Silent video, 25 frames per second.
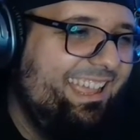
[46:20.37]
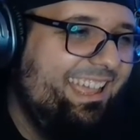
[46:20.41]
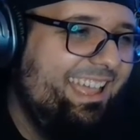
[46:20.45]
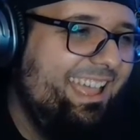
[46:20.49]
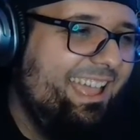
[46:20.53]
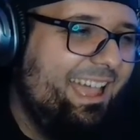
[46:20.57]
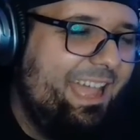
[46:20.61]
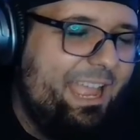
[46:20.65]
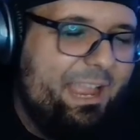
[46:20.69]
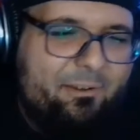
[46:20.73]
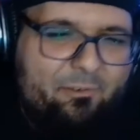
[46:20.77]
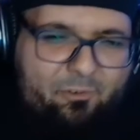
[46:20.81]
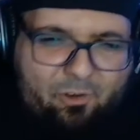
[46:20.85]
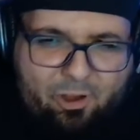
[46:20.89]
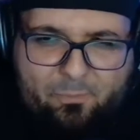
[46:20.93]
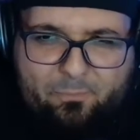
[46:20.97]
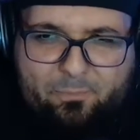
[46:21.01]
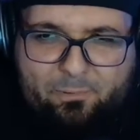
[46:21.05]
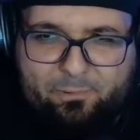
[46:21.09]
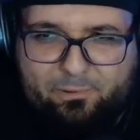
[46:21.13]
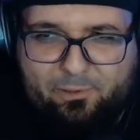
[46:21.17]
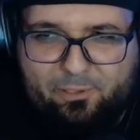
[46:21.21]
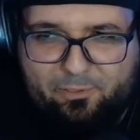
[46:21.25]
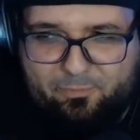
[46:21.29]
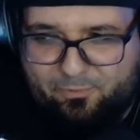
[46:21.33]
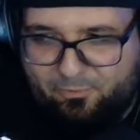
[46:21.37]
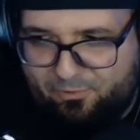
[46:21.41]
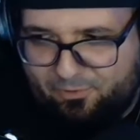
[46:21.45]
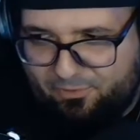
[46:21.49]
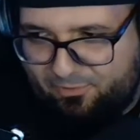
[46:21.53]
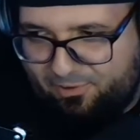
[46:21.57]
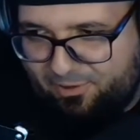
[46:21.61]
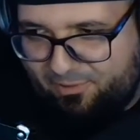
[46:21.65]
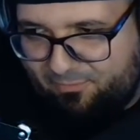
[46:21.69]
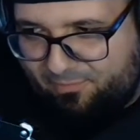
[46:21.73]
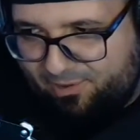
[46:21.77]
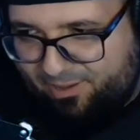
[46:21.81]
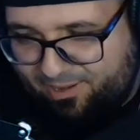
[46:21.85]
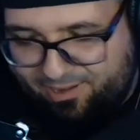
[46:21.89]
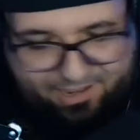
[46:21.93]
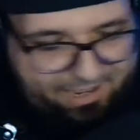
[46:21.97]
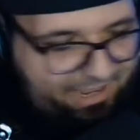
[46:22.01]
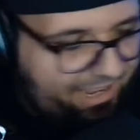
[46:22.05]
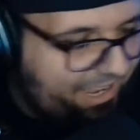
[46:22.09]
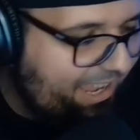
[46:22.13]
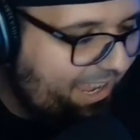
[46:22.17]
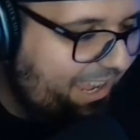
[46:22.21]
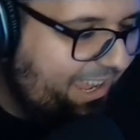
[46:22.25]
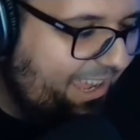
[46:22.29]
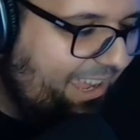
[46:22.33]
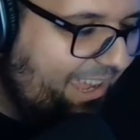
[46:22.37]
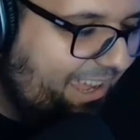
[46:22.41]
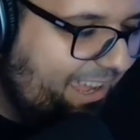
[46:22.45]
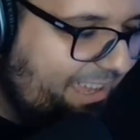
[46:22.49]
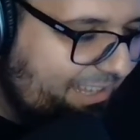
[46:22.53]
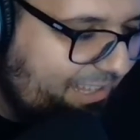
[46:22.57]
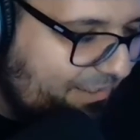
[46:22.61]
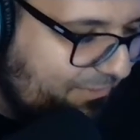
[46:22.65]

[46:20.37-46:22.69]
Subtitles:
I grew up with those movies. What do you mean? I love